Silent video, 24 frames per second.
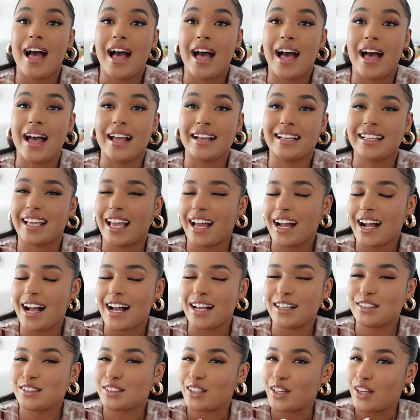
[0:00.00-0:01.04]
and yeah
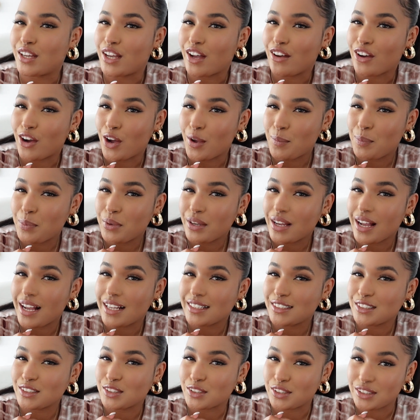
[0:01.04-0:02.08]
guys i hope you
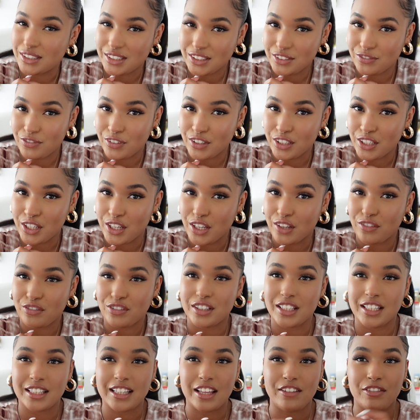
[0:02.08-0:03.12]
guys enjoyed this video if you
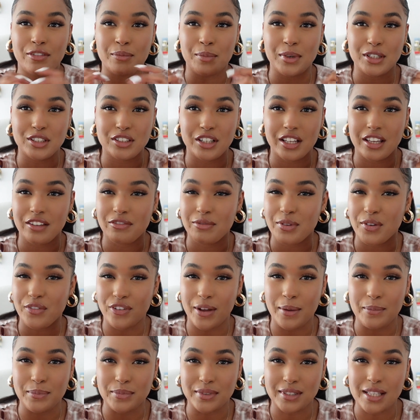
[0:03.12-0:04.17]
did definitely make sure you give me a
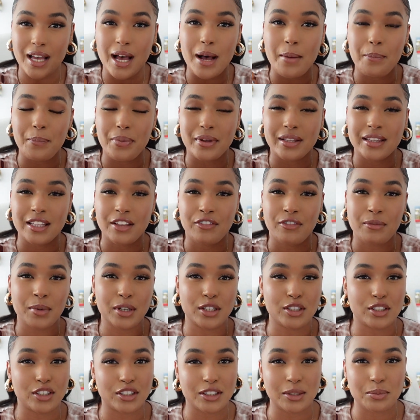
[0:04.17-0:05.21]
thumbs up and definitely make
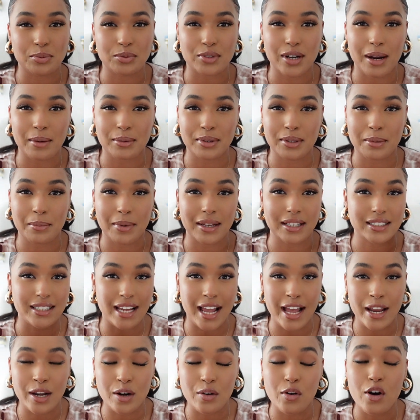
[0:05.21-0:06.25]
sure you subscribe to my
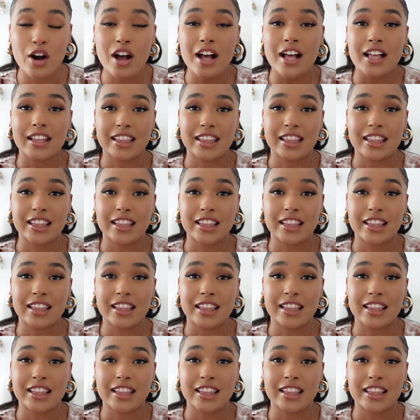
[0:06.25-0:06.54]
channel